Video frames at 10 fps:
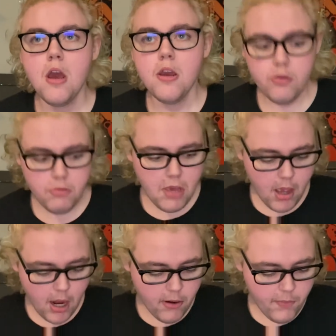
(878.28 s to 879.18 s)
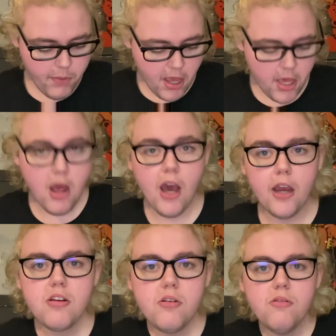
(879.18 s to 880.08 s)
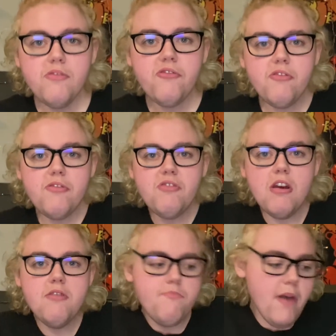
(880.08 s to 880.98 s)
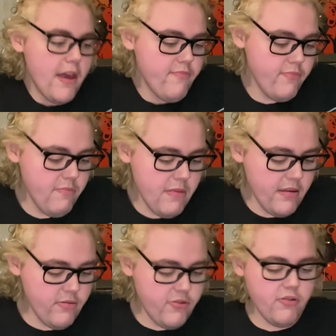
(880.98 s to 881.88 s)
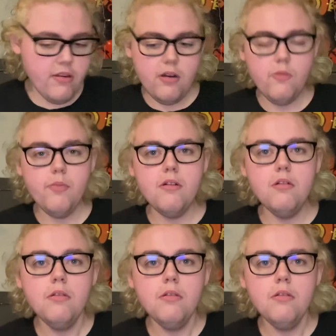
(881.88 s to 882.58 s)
you hired paid actors to say bad, mean shit about